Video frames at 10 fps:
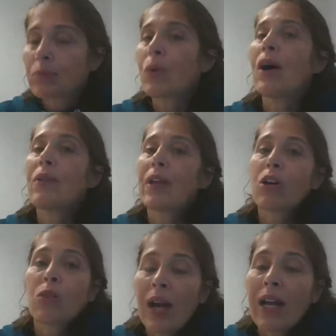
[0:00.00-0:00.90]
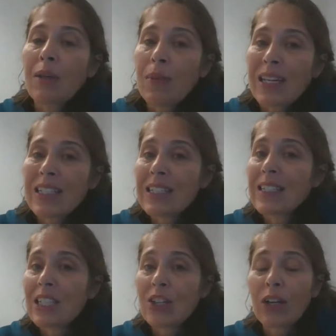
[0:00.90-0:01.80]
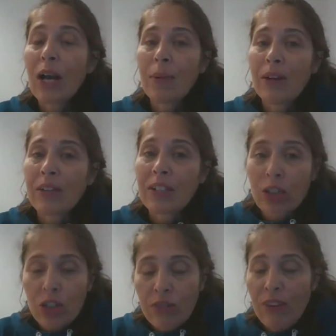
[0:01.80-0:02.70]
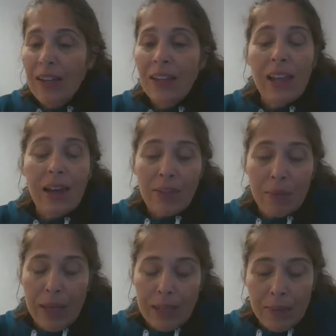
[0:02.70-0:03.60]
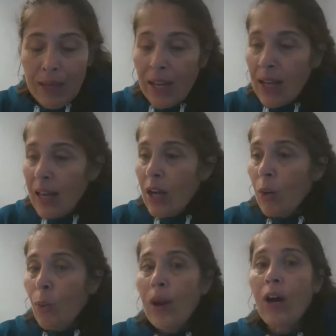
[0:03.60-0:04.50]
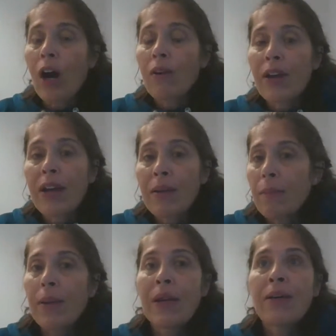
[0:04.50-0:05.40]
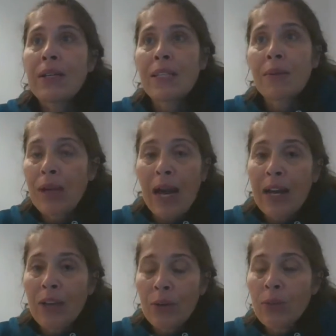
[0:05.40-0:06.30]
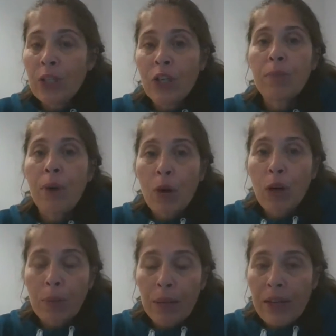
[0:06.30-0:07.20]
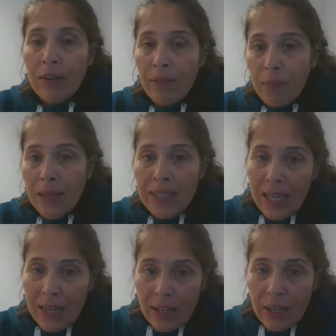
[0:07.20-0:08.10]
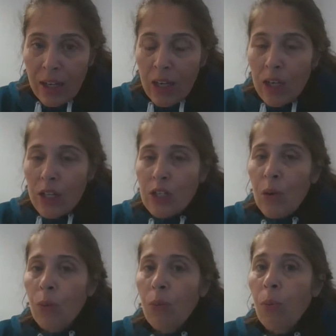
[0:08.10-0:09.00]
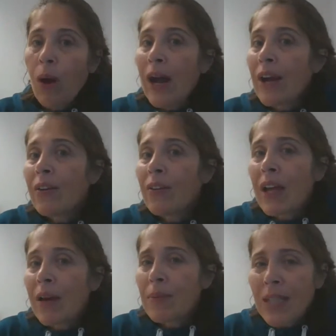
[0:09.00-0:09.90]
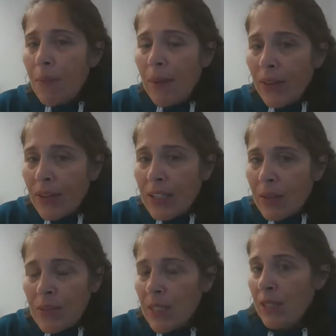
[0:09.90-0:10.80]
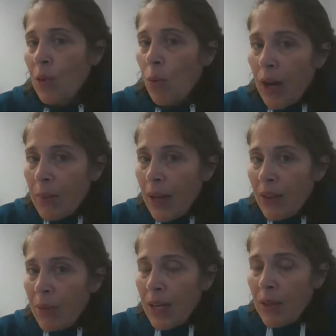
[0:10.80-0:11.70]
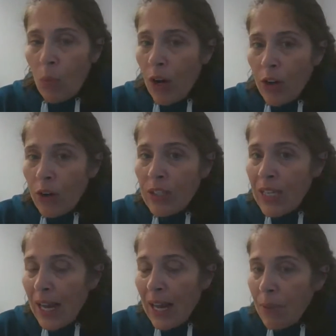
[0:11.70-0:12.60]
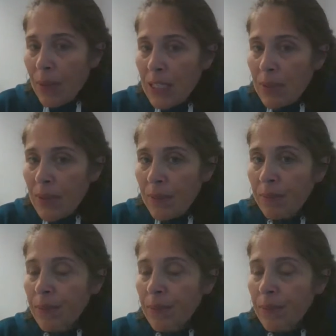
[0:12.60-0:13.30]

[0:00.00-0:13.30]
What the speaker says: Well, they're crying because his sister got married. So she finally left the basement, went off and married some guy who's a good poker player from Montana. So why are they upset about this? I mean, didn't they want him out of the want her to get out of the basement?